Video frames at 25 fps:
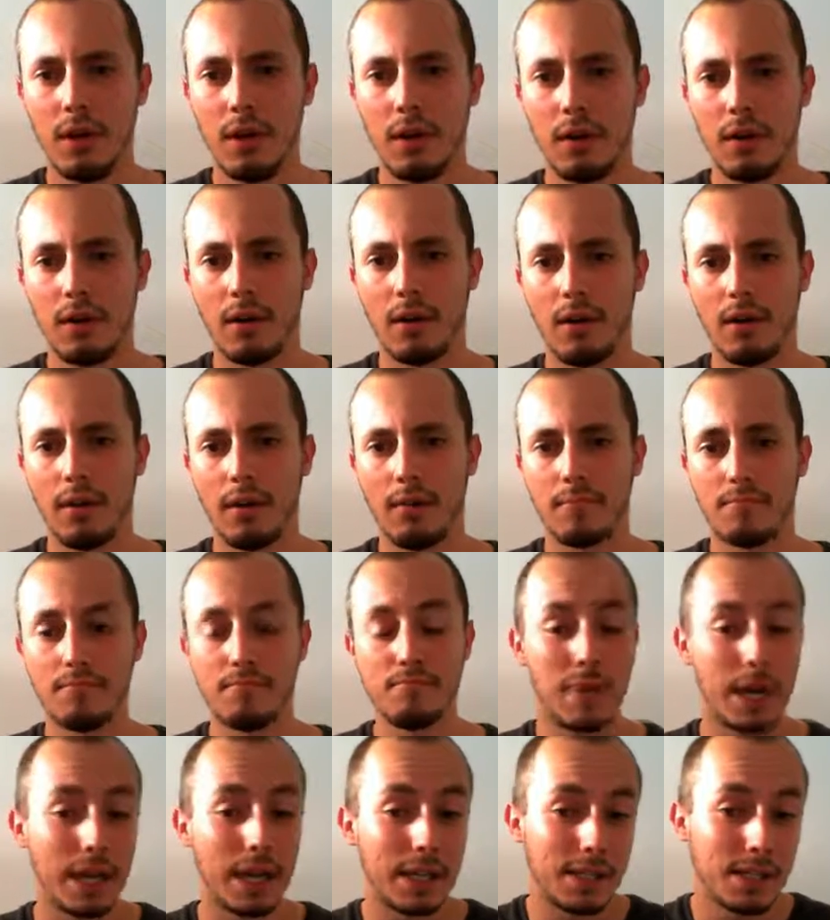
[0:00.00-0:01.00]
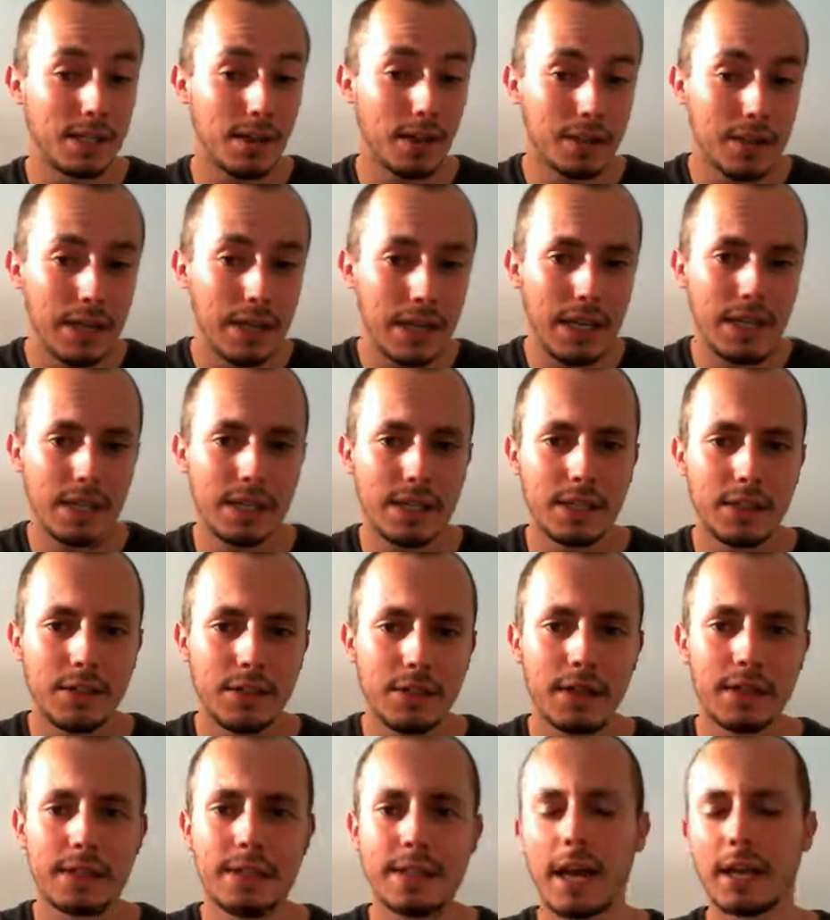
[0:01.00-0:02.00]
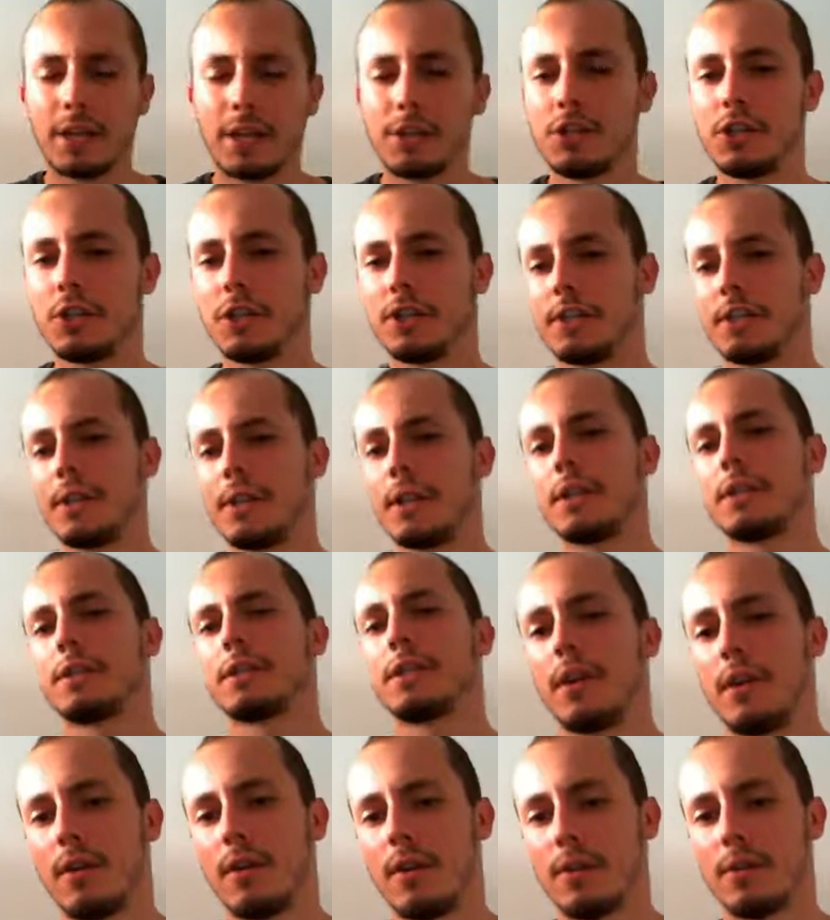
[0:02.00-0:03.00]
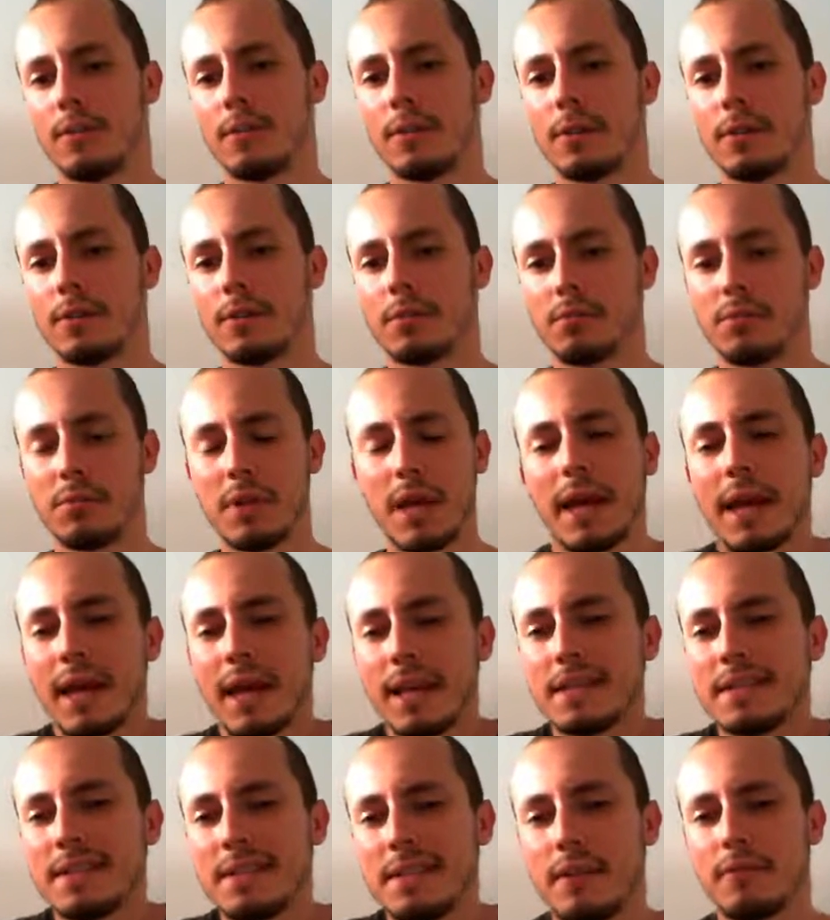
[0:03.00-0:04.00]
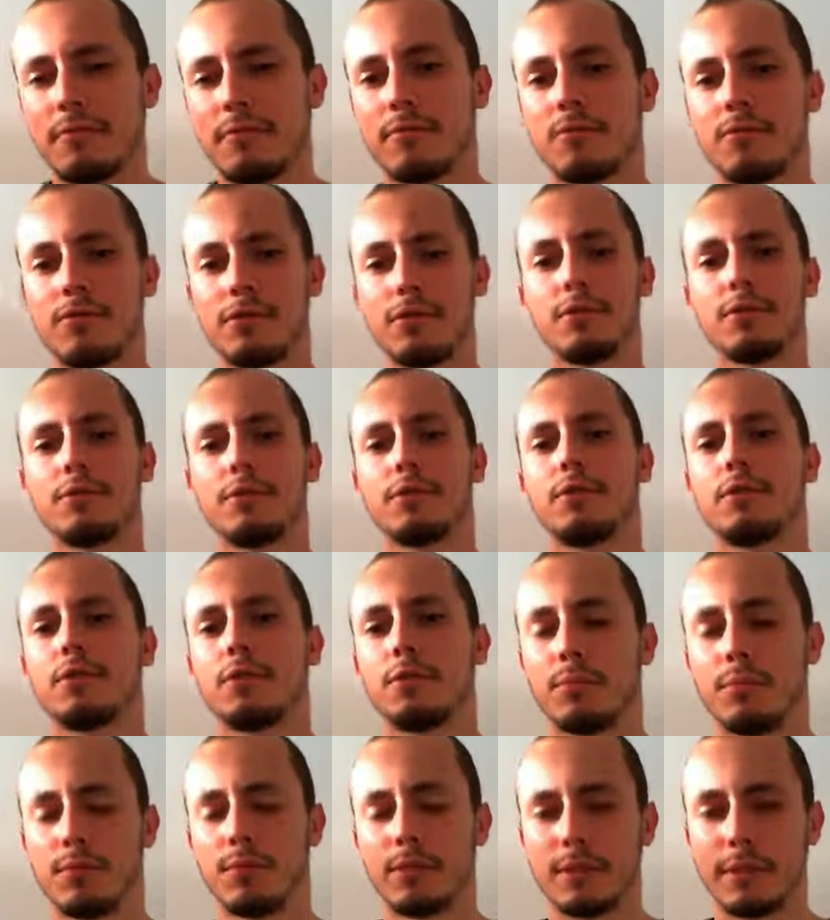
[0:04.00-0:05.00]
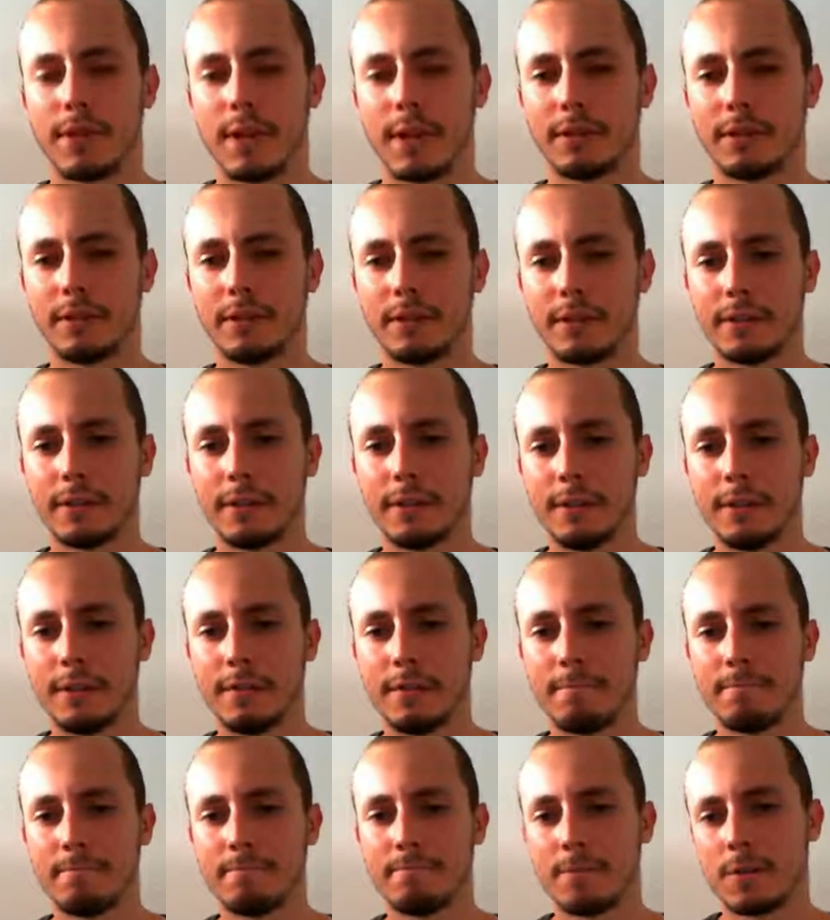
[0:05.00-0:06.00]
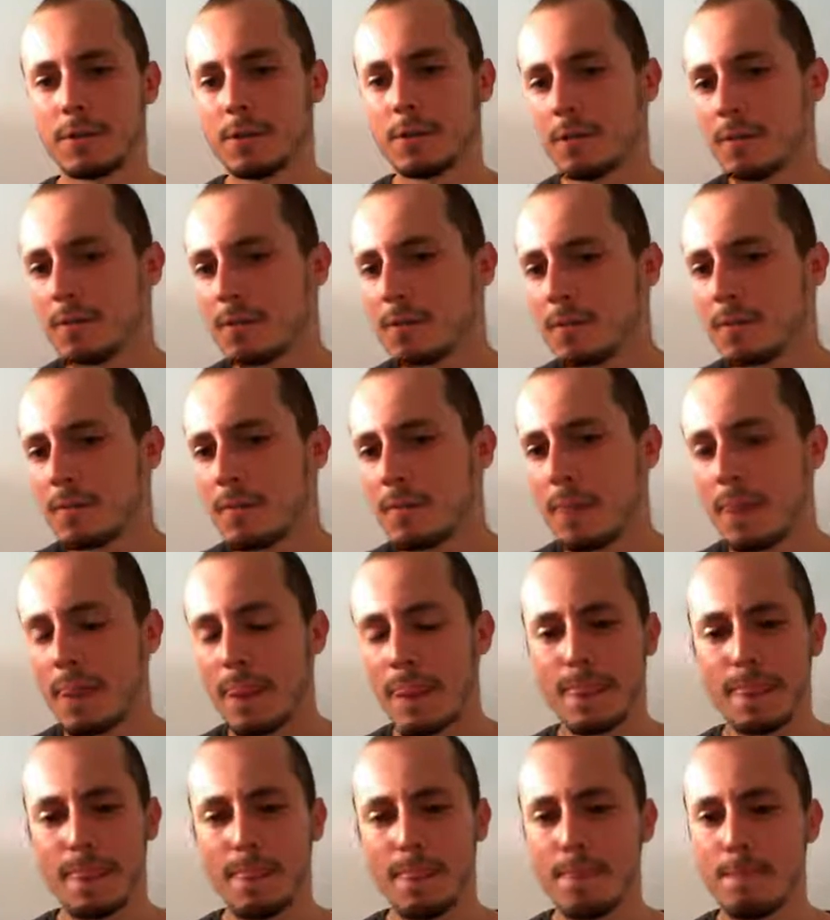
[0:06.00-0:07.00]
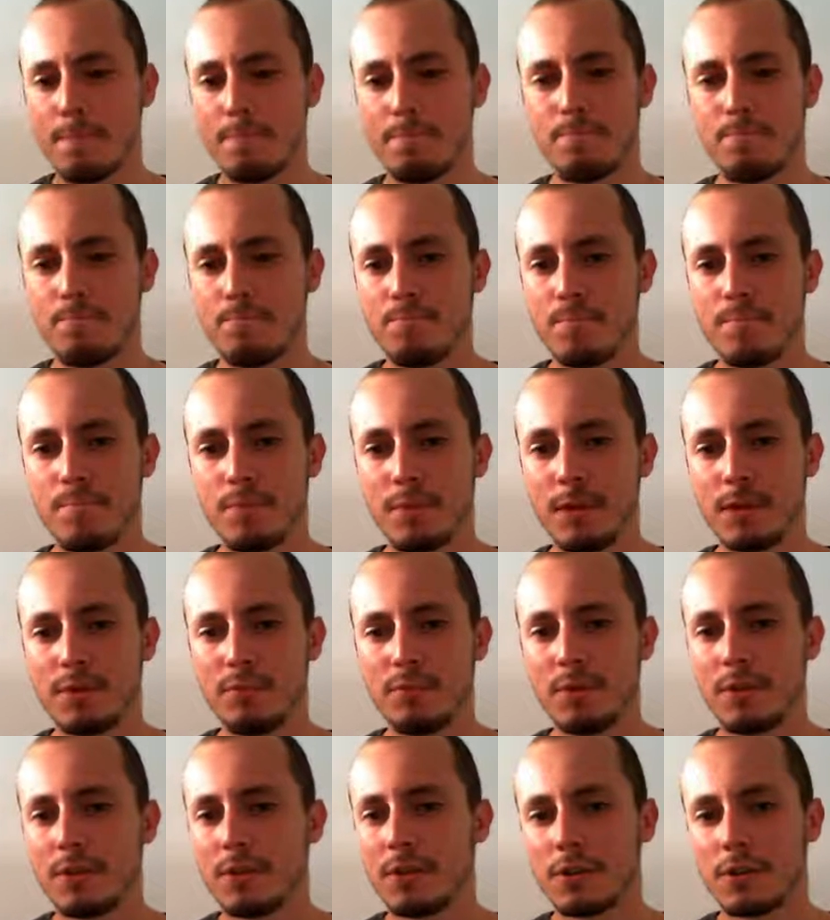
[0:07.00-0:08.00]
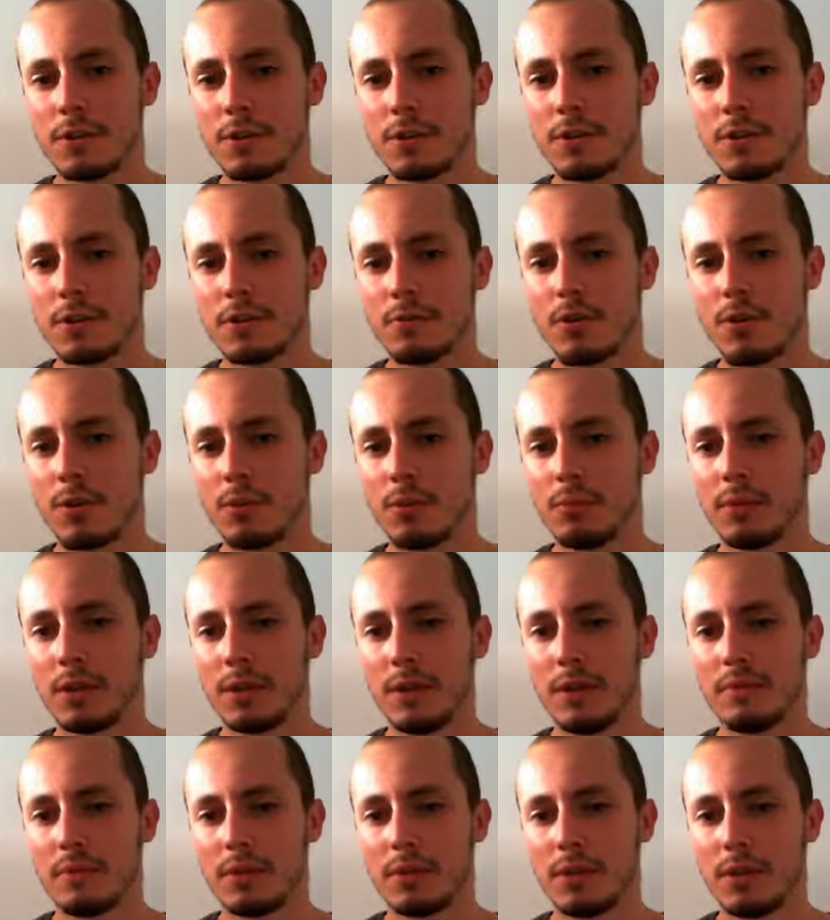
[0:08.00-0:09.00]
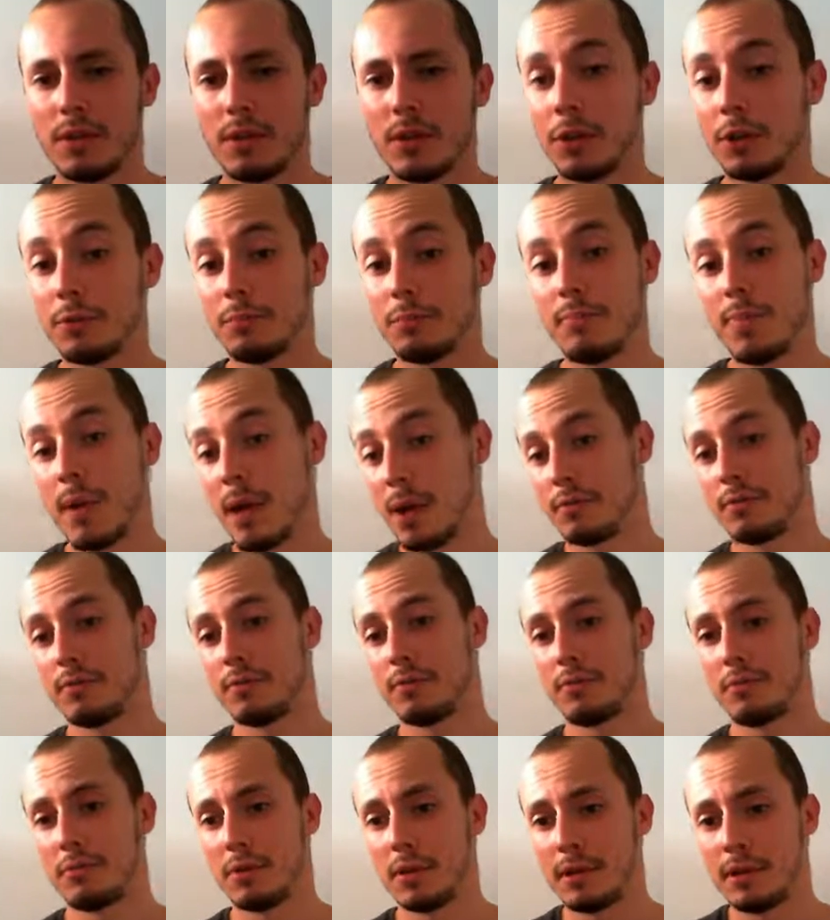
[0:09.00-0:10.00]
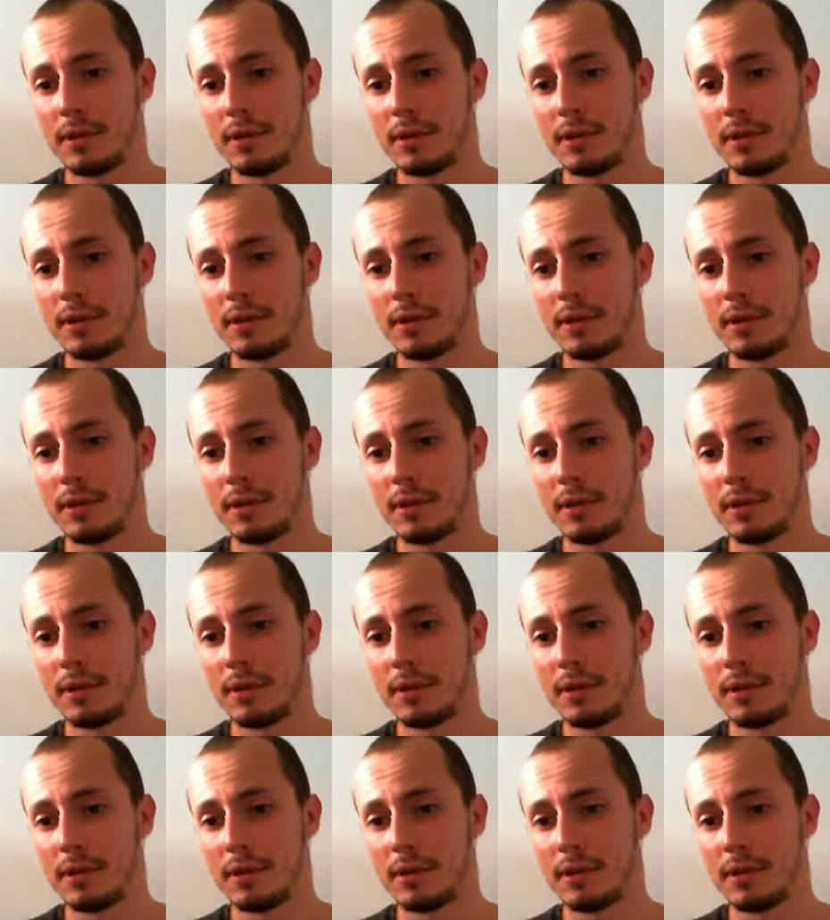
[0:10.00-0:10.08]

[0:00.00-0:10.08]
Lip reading: It's not easy to attack g6 here because black has enough resources to protect it. So this position is probably even not better for white.